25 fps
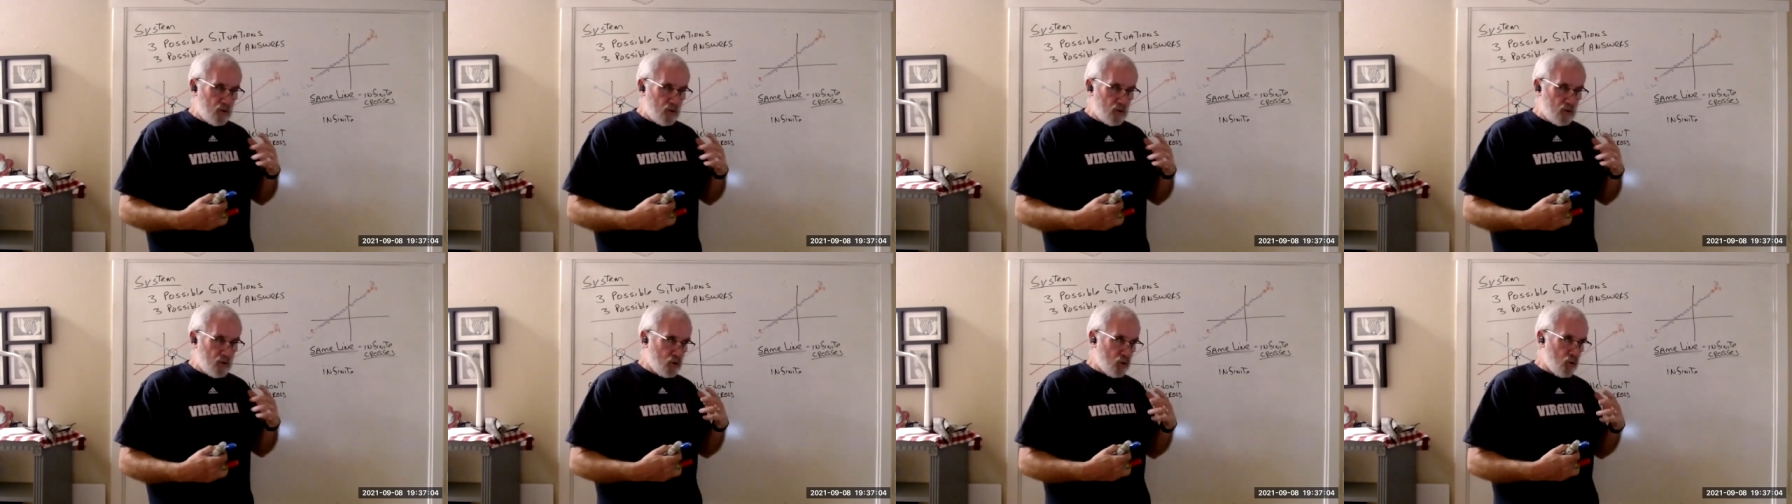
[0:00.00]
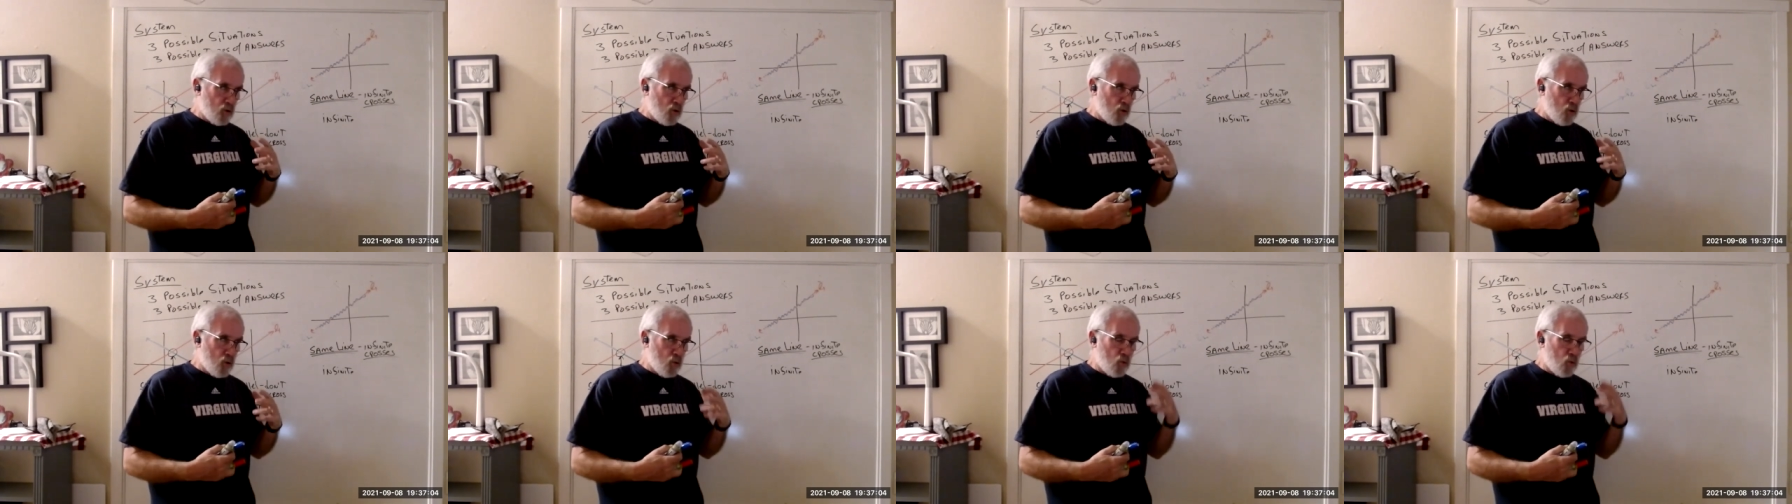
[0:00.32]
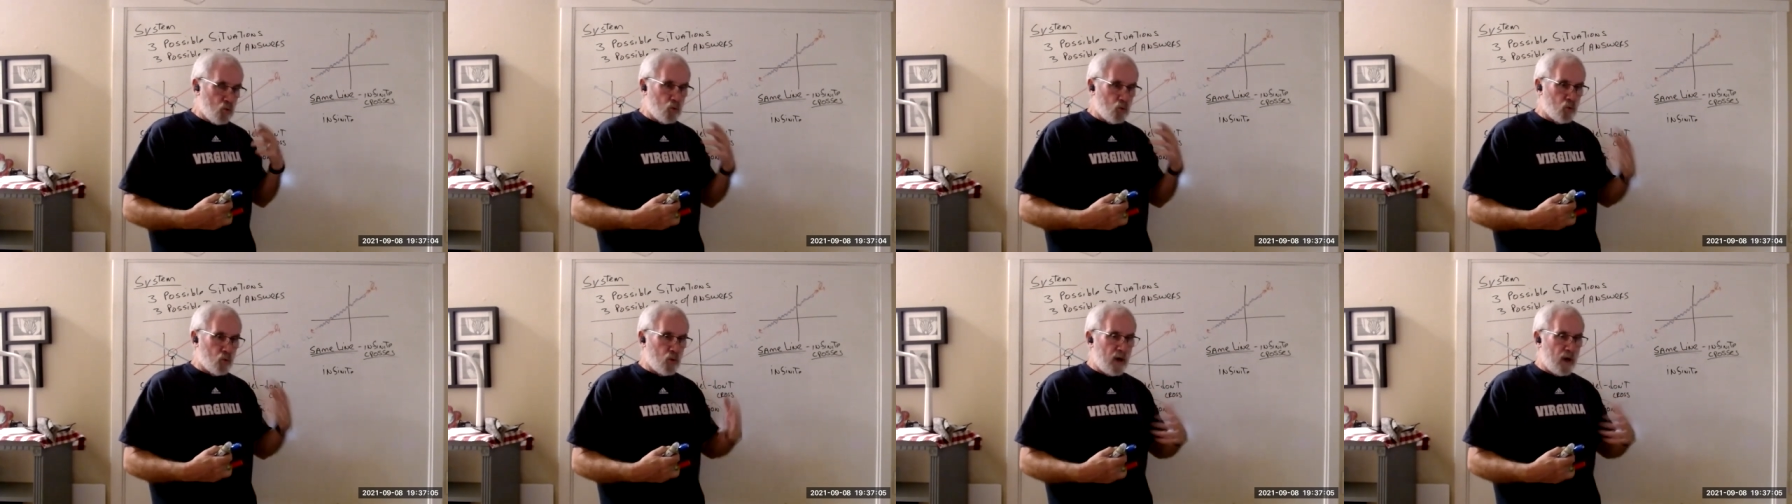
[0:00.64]
to
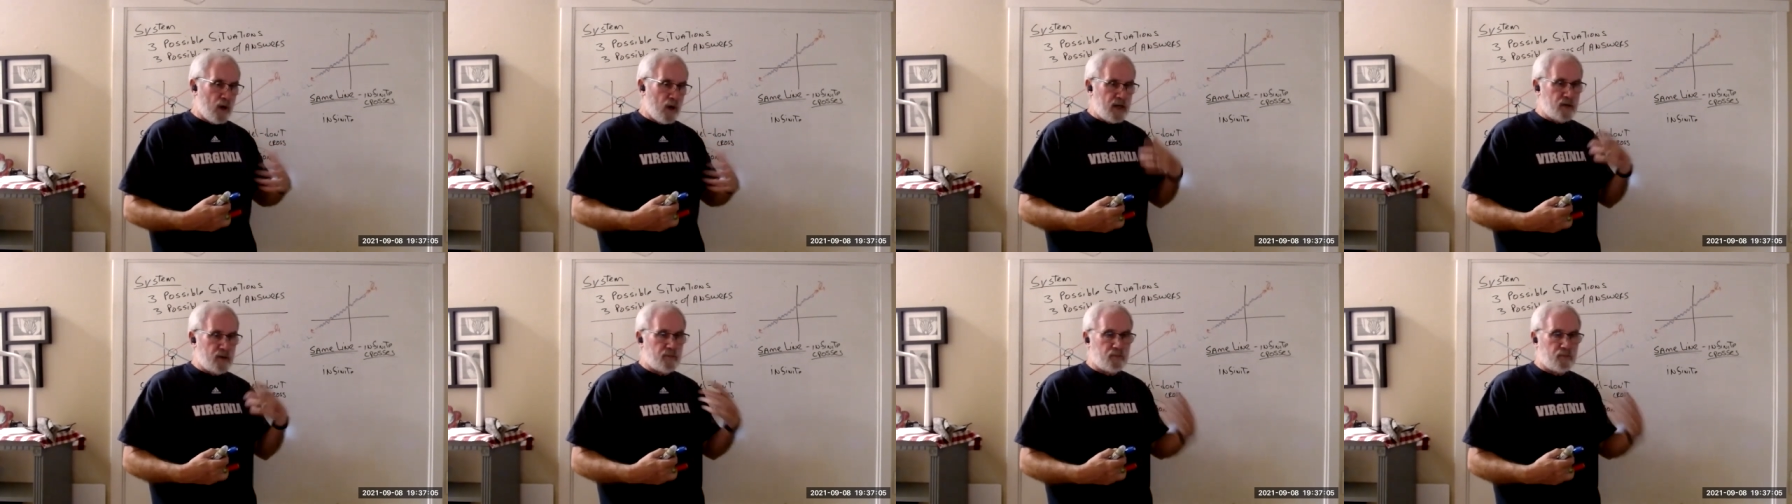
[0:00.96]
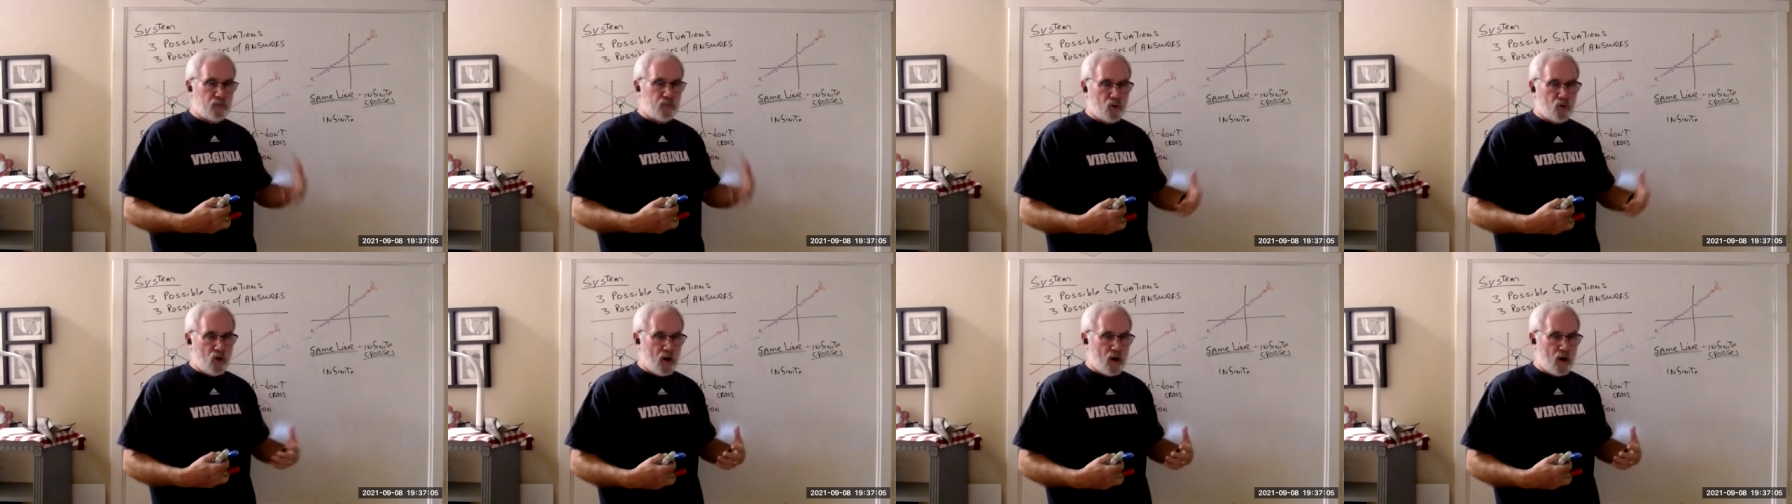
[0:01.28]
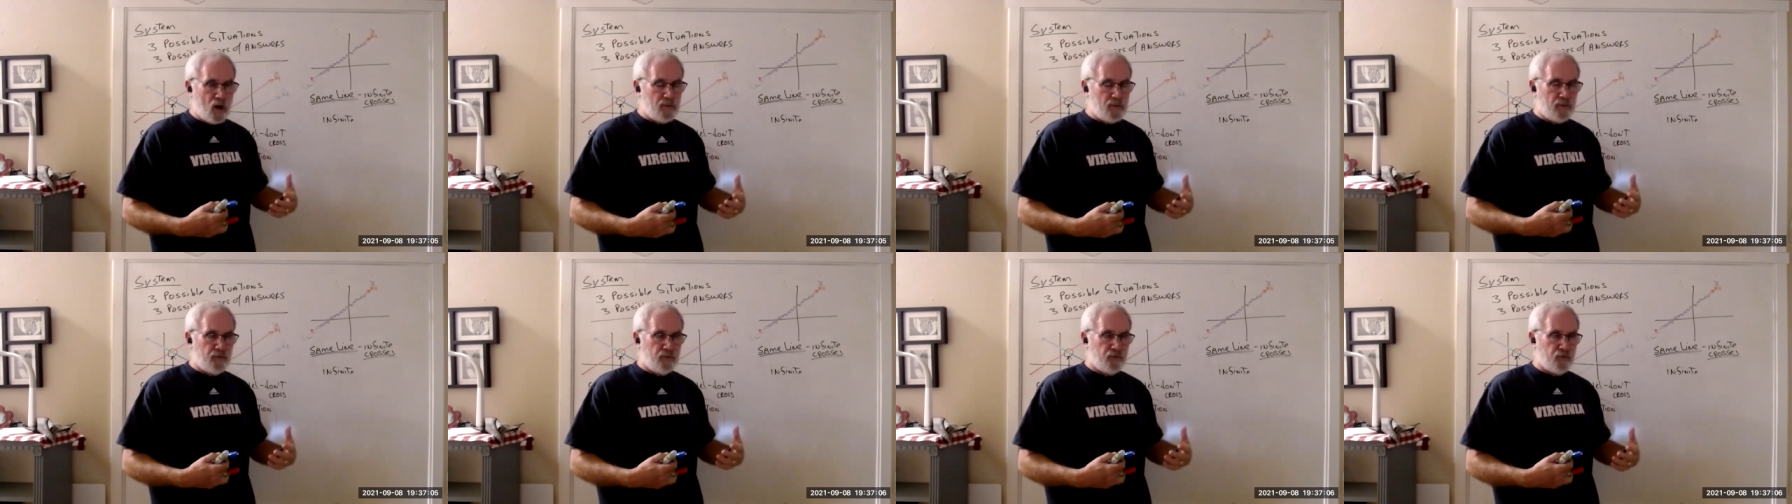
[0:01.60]
write
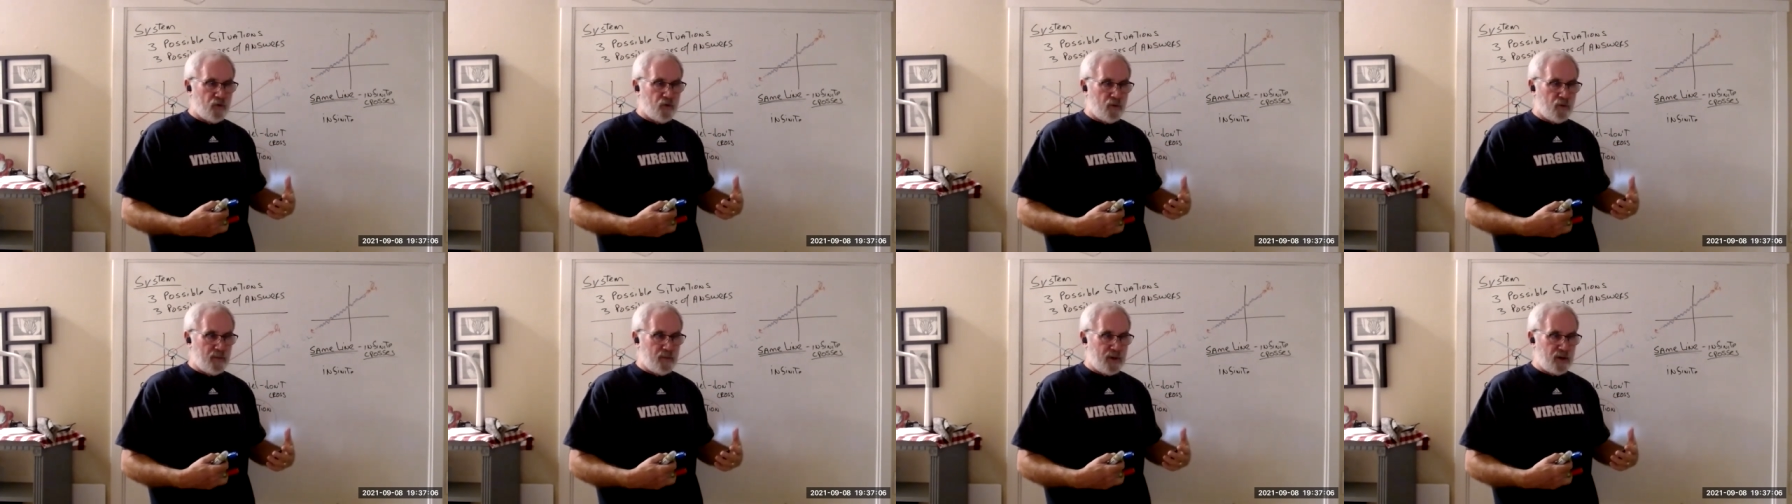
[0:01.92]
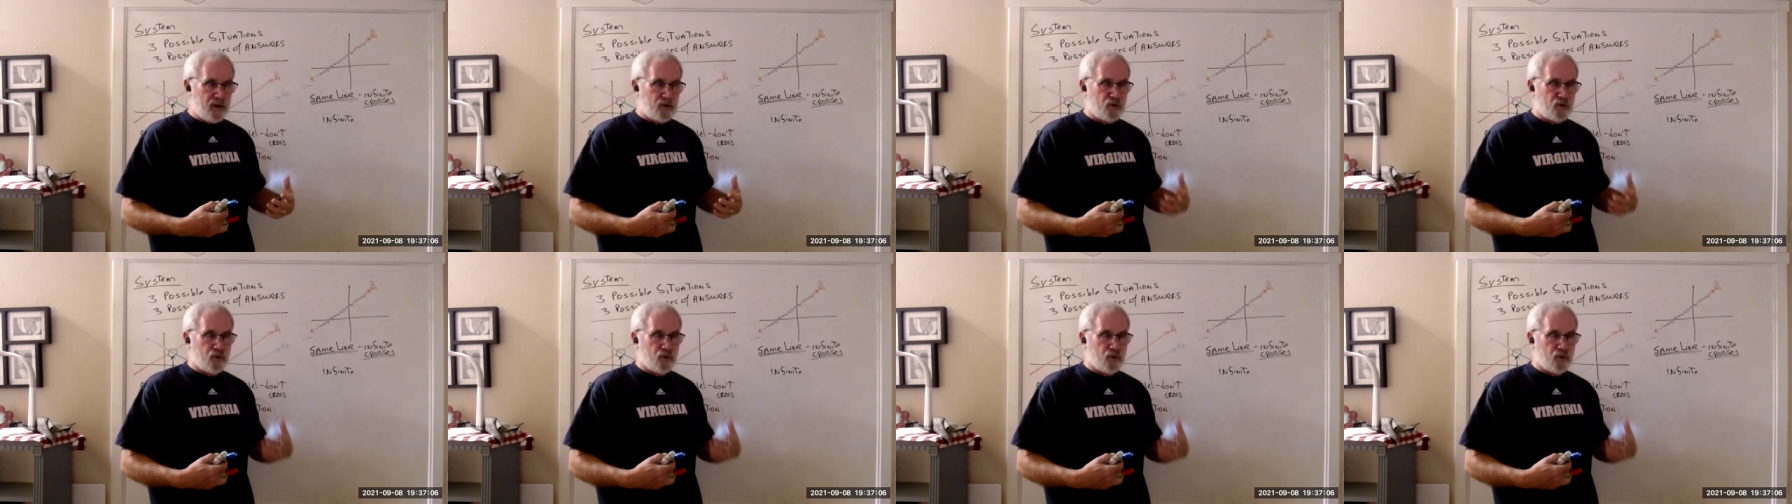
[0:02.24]
problems for me,